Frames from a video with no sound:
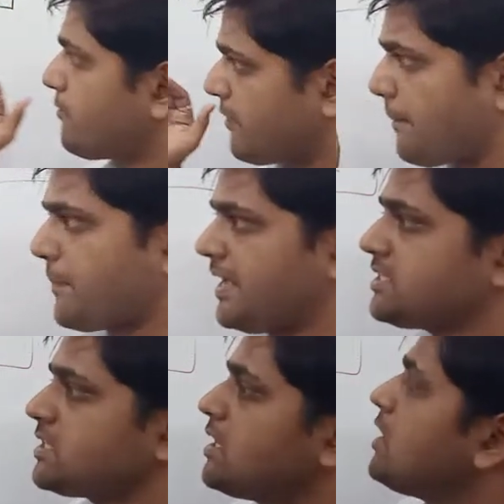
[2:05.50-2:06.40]
web
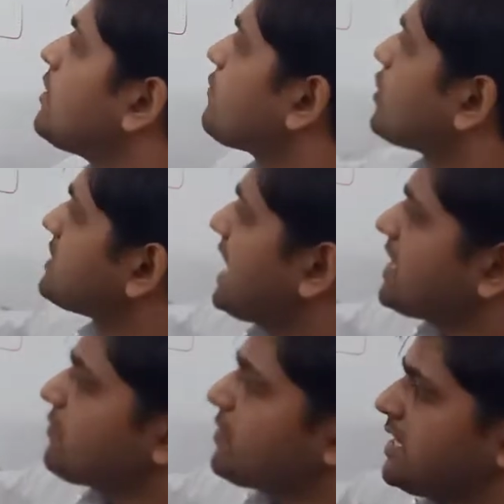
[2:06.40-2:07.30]
page. For
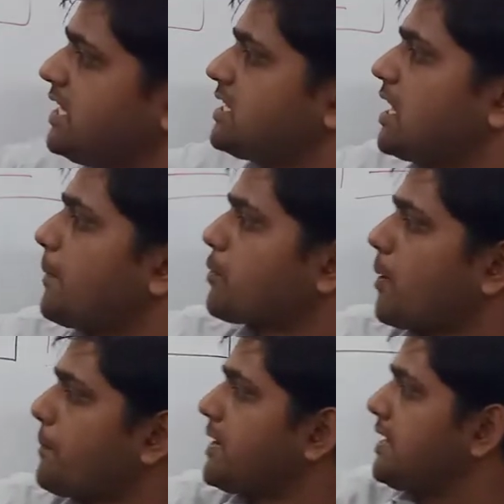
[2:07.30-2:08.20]
that we need a
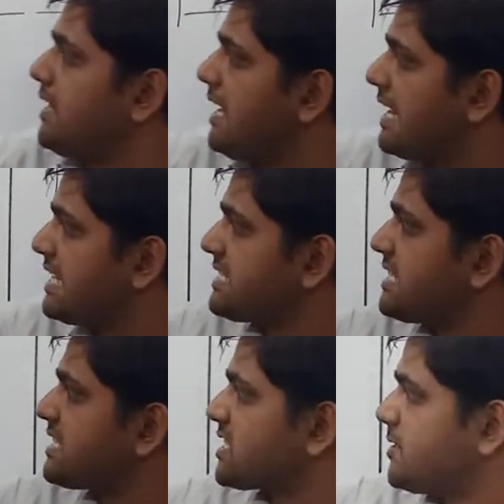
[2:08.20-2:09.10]
proper DNS
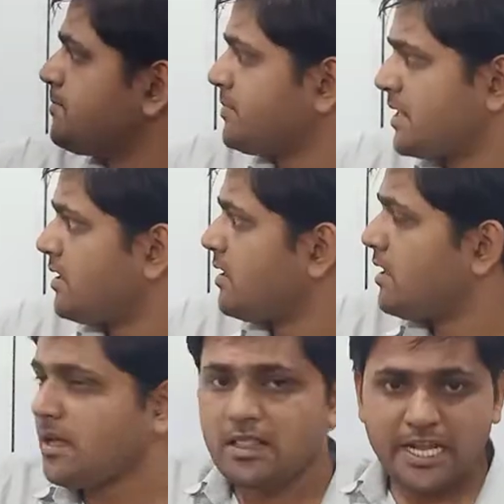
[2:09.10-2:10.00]
system.
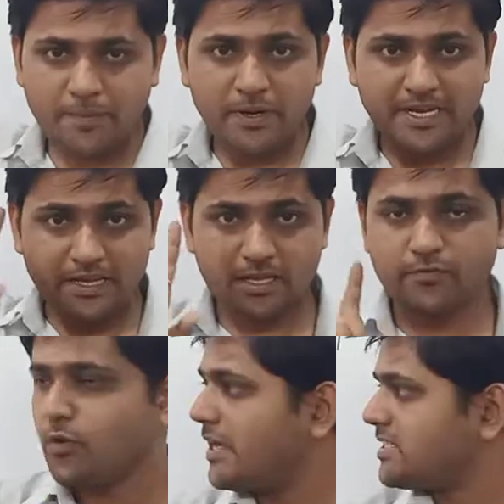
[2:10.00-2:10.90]
Let me give
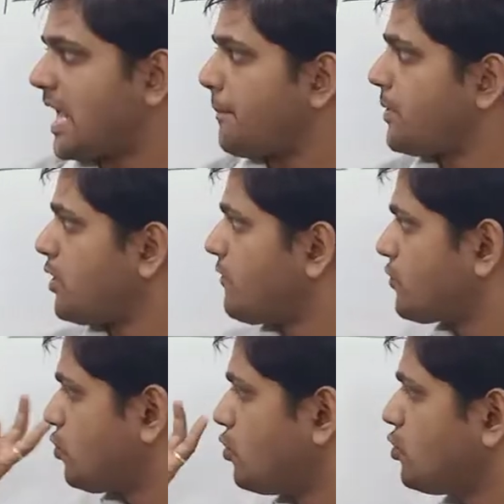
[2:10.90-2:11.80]
you an example of
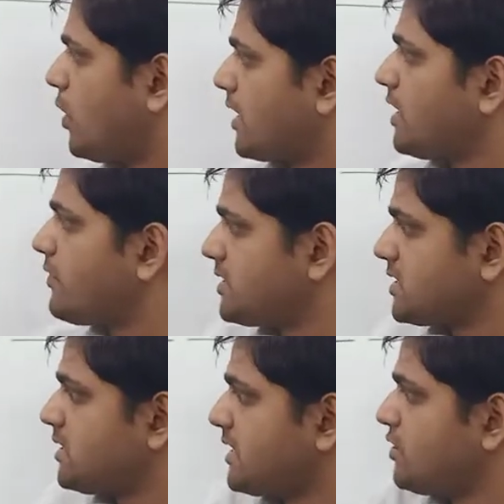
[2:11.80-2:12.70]
two URL which
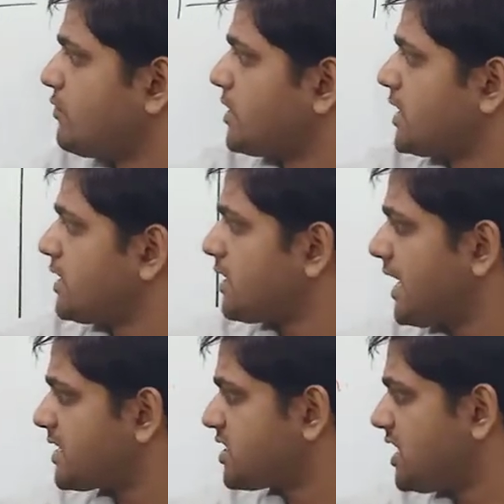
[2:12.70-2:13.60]
is written over here,
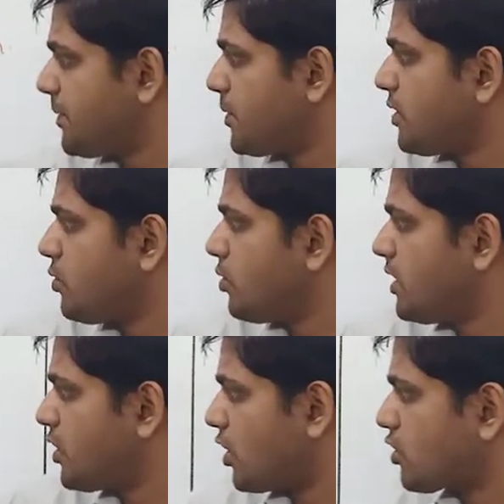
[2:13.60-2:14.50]
http
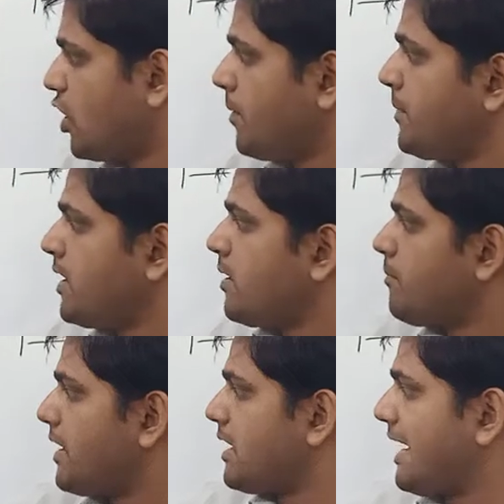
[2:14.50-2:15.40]
google.com.
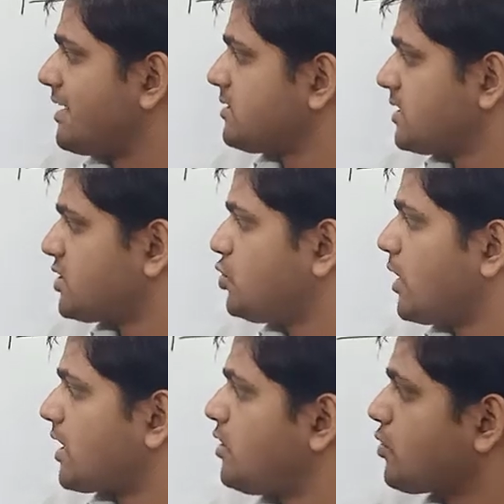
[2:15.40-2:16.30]
By writing this
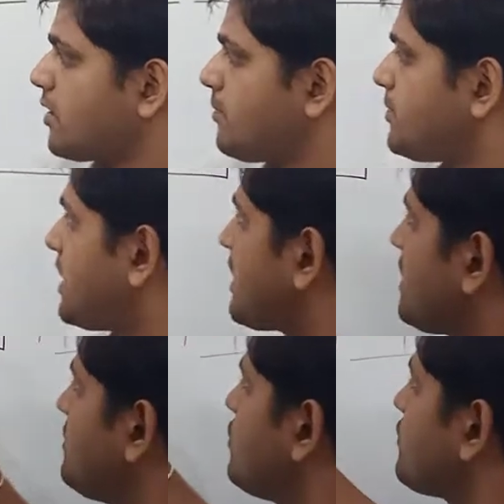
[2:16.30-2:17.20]
URL you will
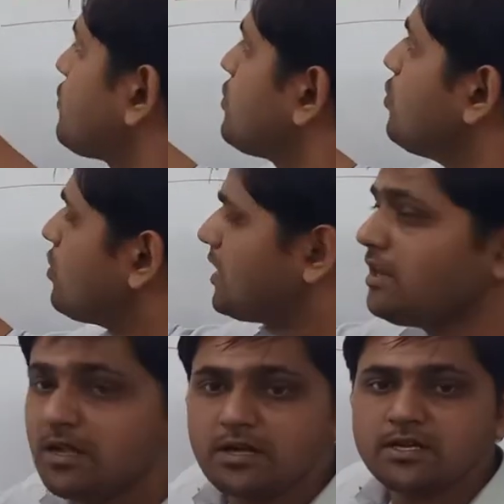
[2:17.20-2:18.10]
directly move to
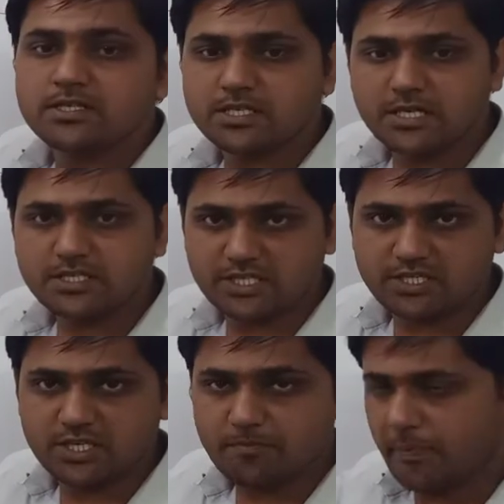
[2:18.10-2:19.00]
Google search
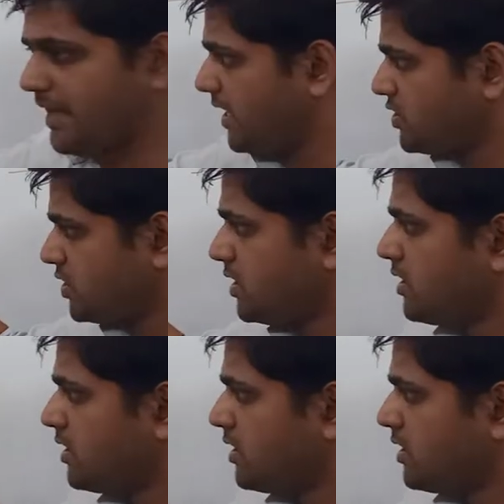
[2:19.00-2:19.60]
engine page,